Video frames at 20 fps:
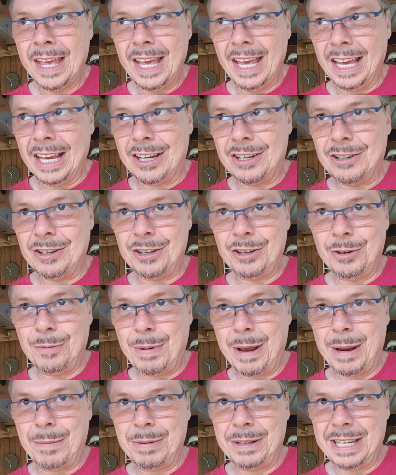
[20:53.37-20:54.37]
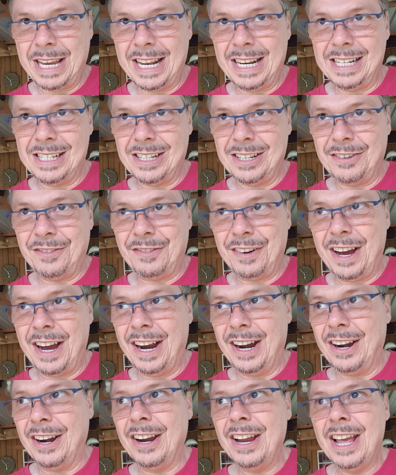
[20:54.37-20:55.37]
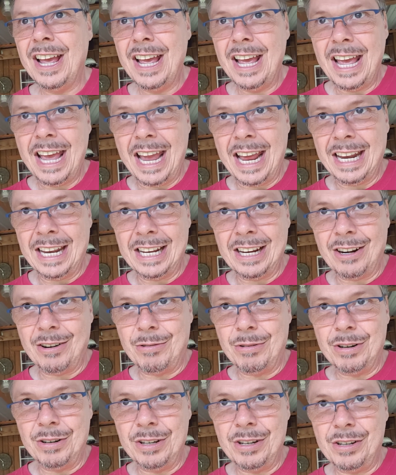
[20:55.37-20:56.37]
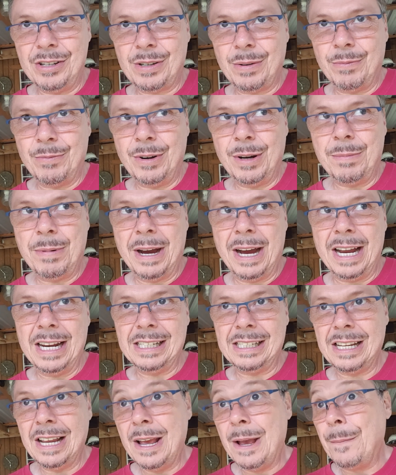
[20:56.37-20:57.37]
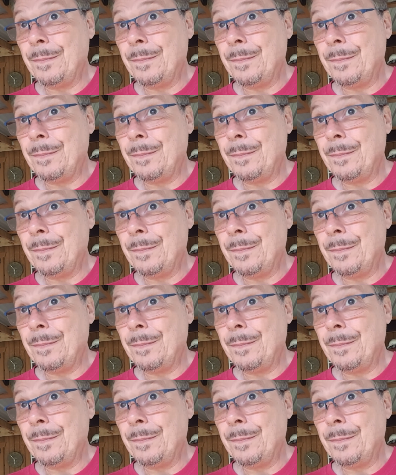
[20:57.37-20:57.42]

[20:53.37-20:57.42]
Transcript: and cook your baked potatoes in the fire and then grill you some ribeyes.